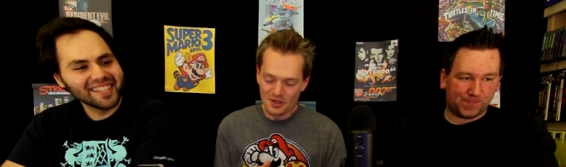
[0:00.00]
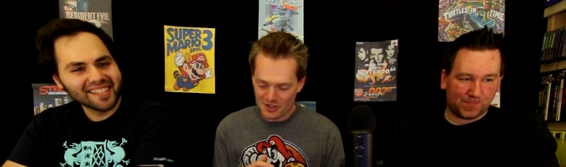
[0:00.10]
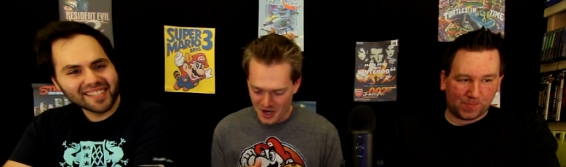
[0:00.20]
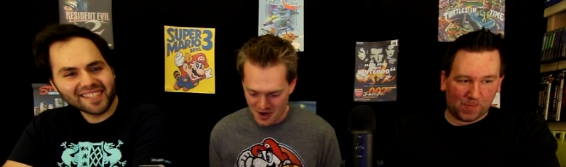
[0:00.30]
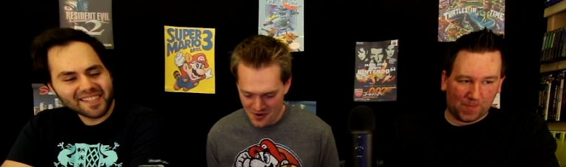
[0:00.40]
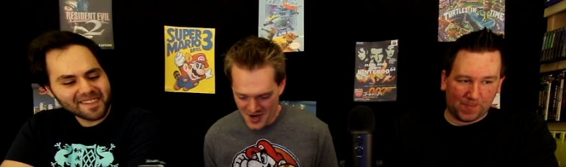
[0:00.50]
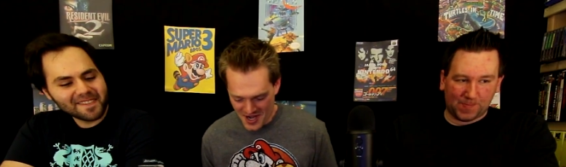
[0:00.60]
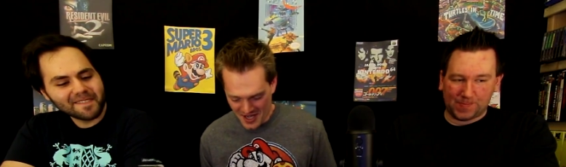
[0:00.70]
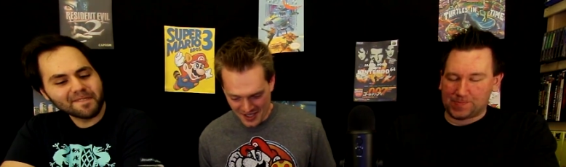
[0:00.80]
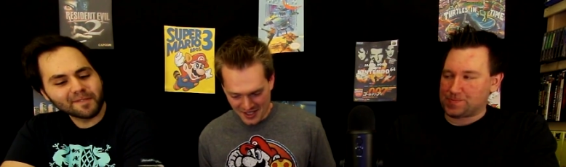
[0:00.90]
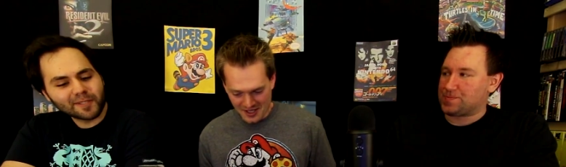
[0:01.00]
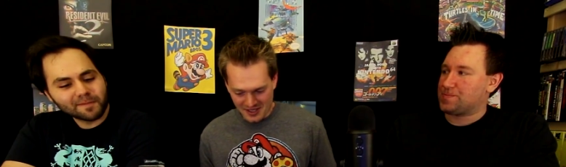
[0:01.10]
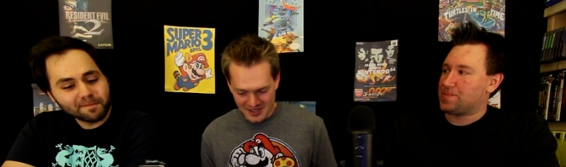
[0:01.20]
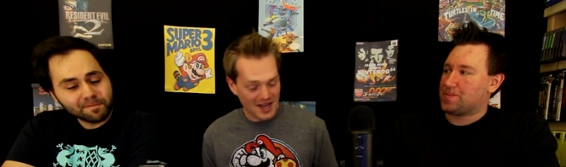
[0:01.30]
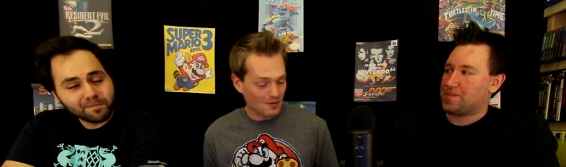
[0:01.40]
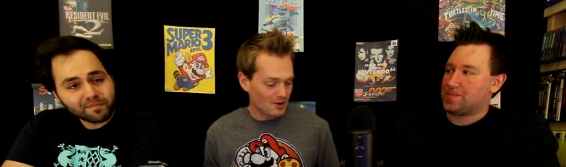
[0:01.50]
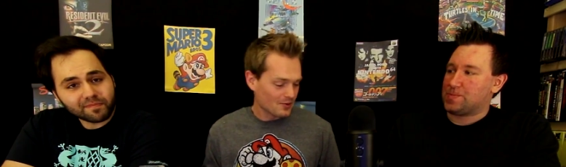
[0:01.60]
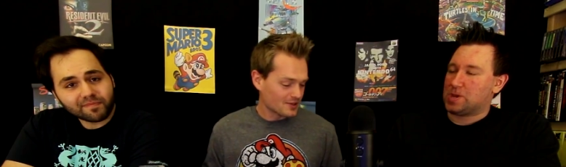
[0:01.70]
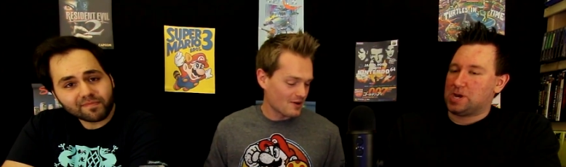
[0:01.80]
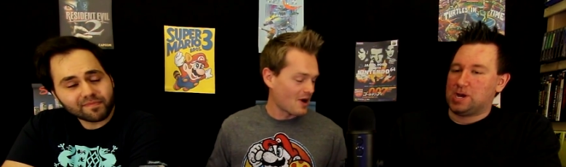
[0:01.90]
Speaker 1: So, yeah, well, we're
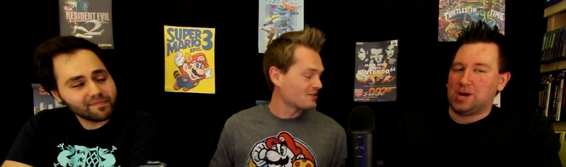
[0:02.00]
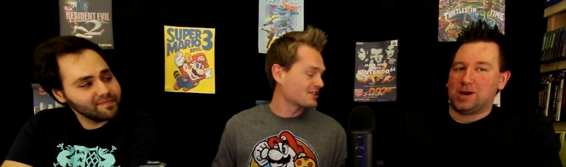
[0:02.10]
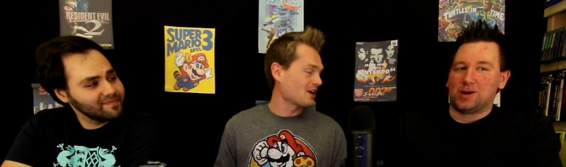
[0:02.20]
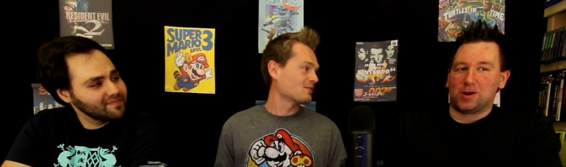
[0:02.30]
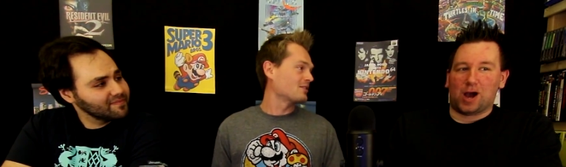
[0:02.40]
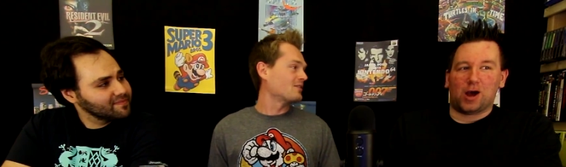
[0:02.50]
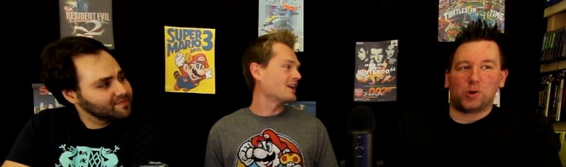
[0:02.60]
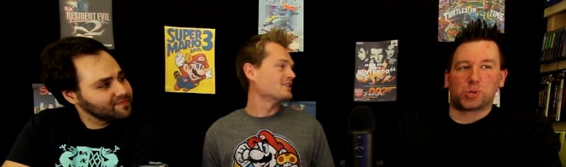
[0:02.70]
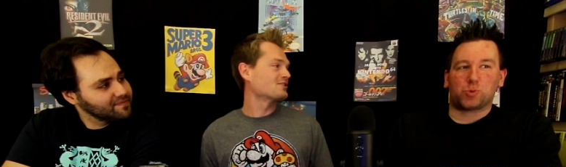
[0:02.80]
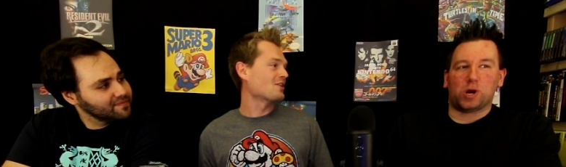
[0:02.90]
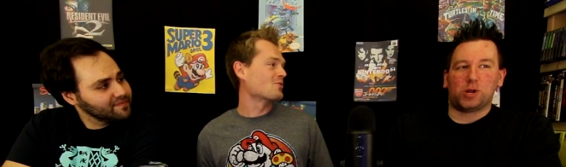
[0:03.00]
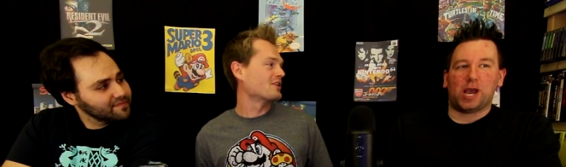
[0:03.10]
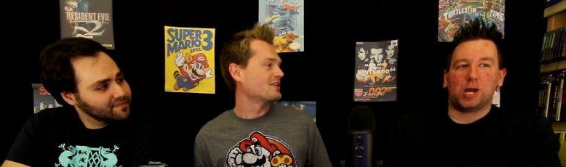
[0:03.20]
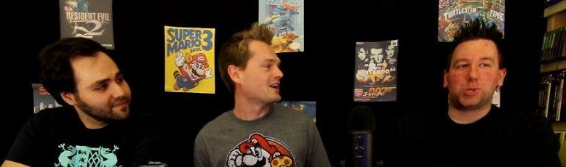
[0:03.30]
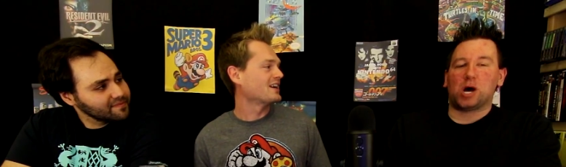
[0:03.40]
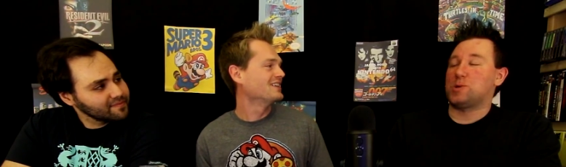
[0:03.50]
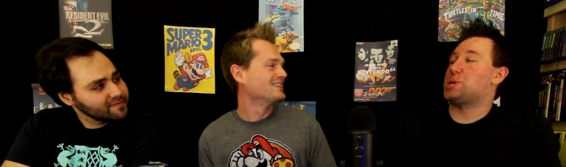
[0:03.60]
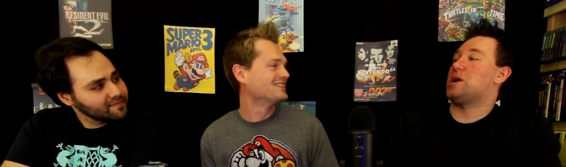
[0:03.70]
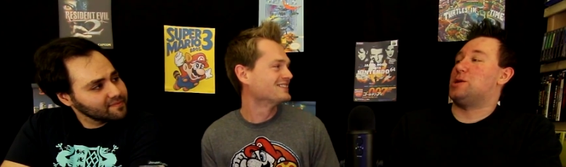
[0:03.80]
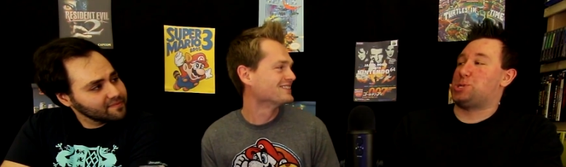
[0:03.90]
talking about Zelda,
Speaker 2: right? Zelda.
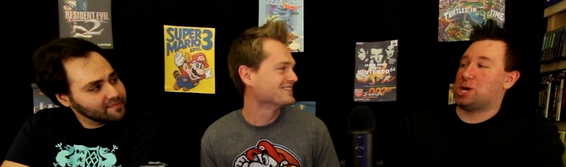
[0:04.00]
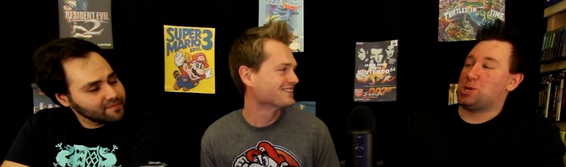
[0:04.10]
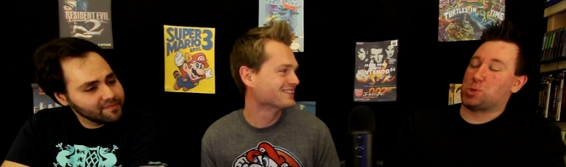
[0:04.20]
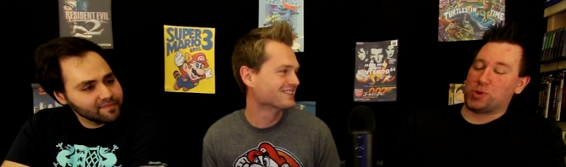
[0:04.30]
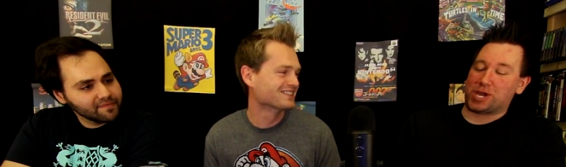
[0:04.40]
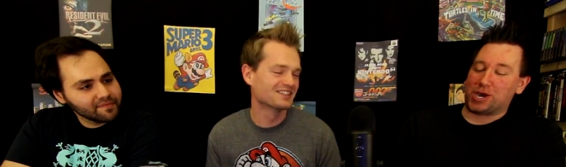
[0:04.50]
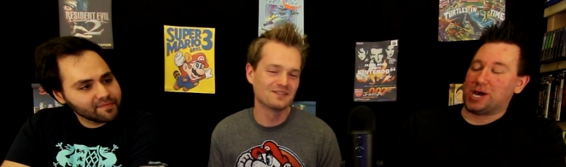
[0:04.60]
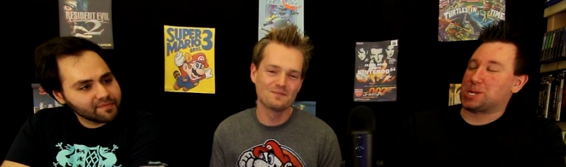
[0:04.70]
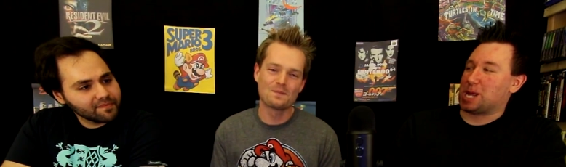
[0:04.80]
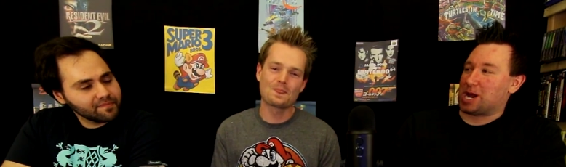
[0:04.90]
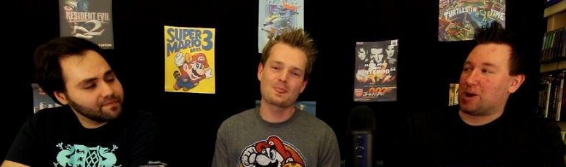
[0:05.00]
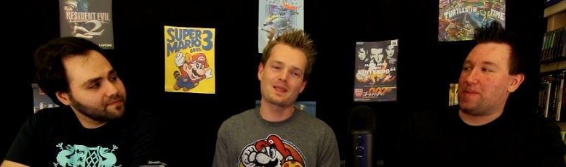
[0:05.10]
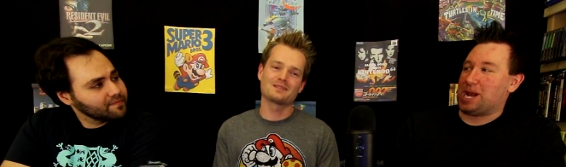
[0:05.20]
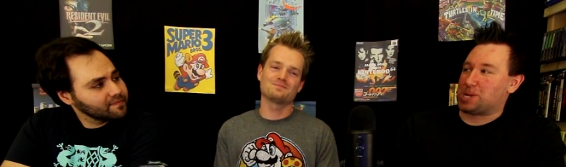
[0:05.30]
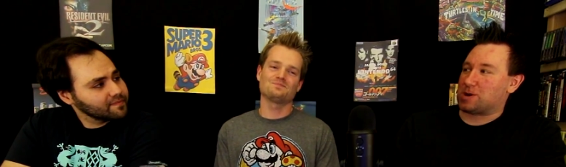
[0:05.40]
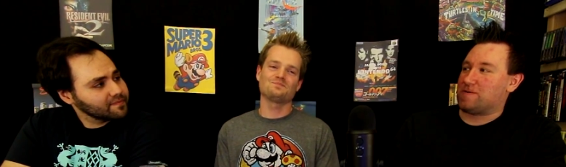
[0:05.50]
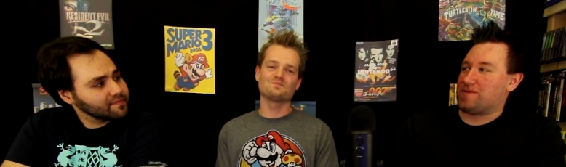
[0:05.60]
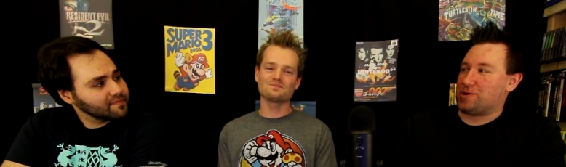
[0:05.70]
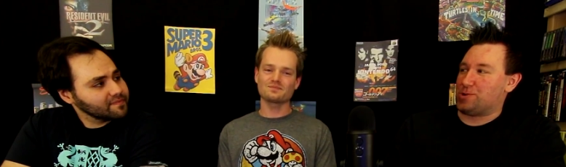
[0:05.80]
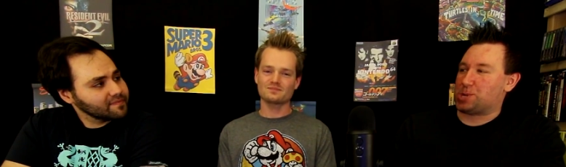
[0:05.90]
Zelda's really good. It's getting amazing
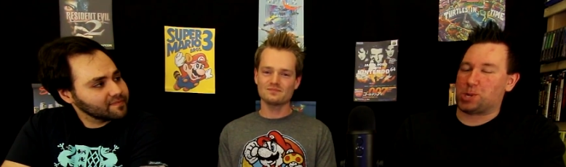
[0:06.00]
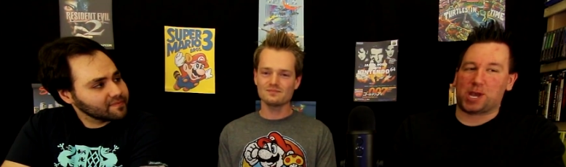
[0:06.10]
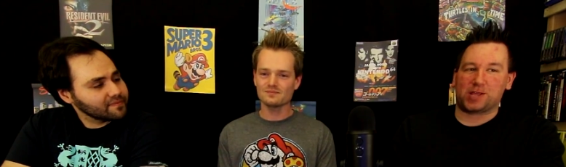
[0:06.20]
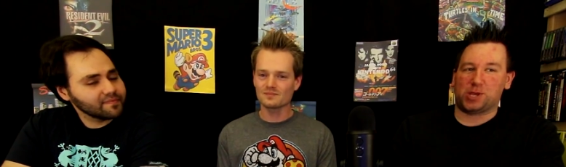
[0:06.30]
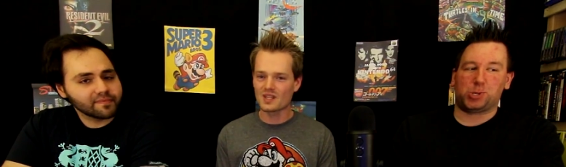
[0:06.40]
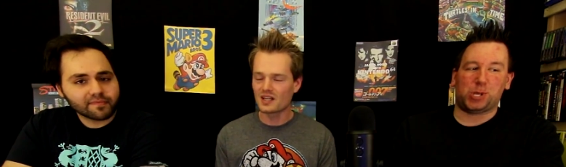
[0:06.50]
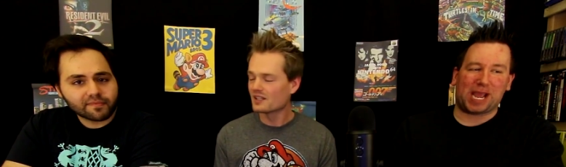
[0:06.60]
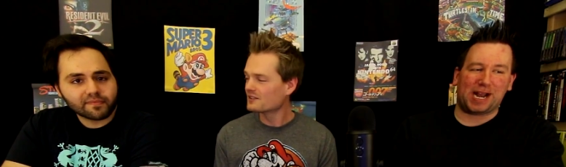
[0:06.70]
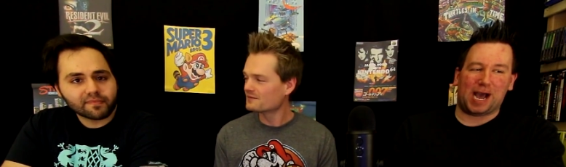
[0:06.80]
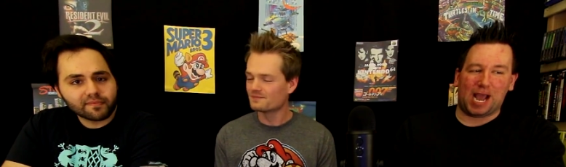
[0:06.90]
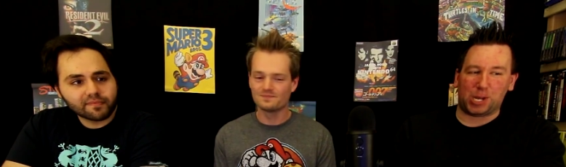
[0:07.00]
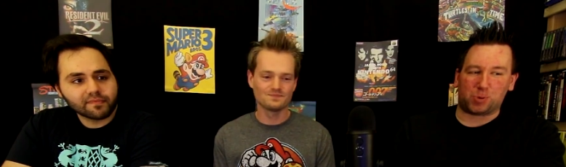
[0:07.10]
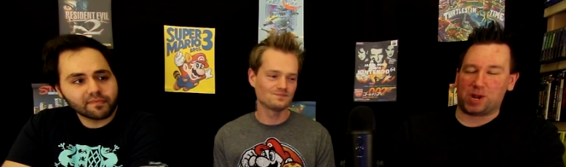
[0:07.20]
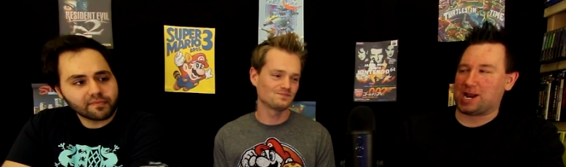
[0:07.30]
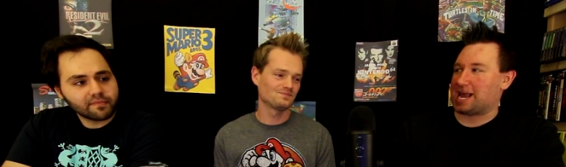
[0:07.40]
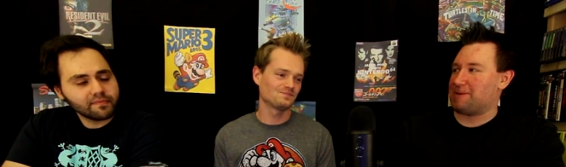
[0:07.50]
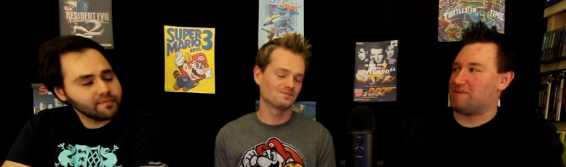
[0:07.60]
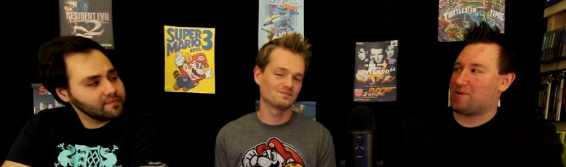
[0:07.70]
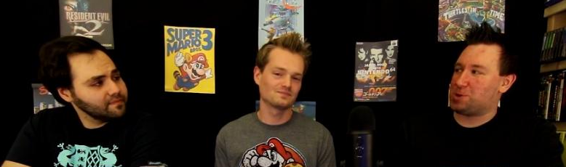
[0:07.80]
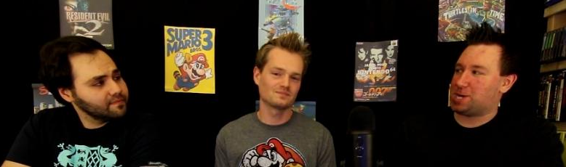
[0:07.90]
reviews. It's like the second highest rated game of
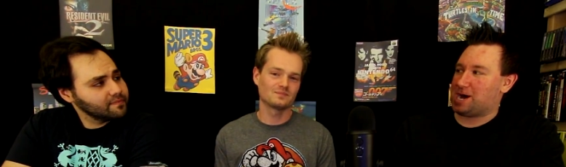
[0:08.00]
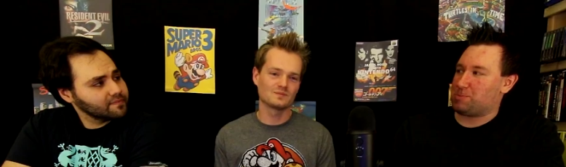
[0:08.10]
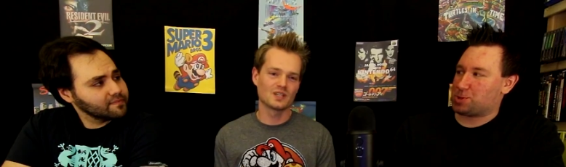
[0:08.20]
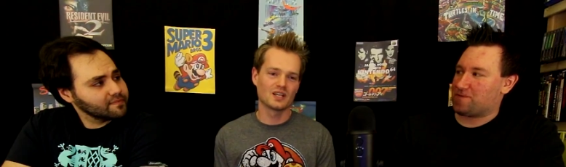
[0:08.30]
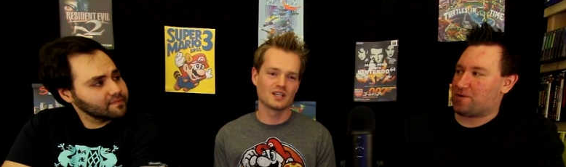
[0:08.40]
all time so